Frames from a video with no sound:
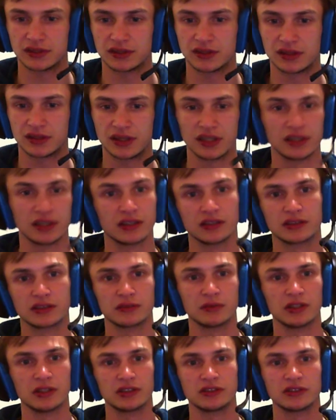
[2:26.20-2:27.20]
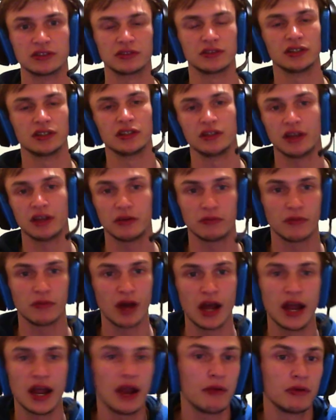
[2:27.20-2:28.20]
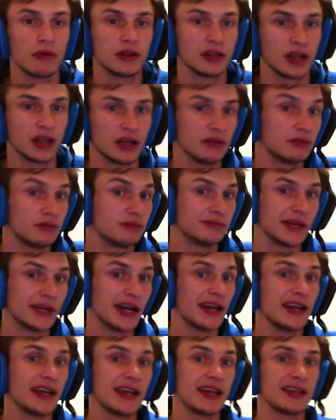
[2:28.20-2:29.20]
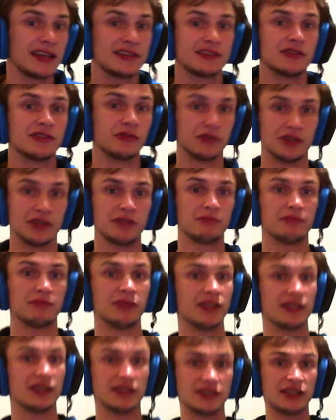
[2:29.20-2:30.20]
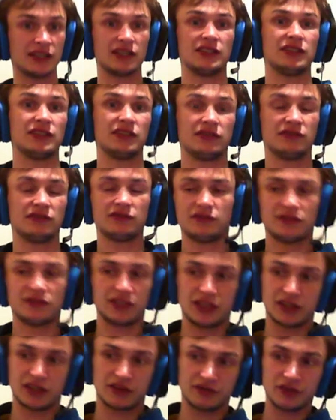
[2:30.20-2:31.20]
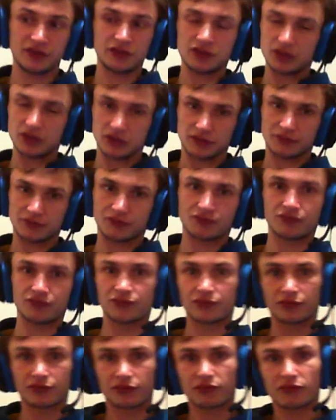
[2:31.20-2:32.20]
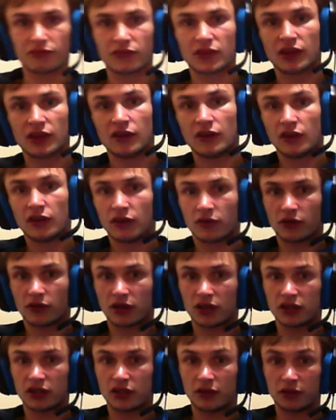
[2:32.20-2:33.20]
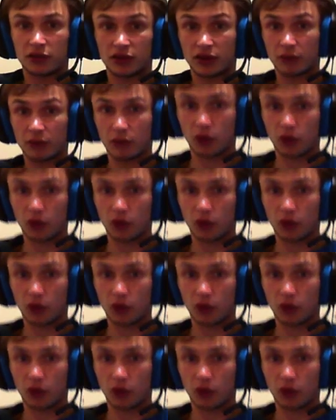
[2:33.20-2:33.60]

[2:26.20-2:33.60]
things about Sony and why I will not buy a Sony PlayStation in the future. We're going to deal with number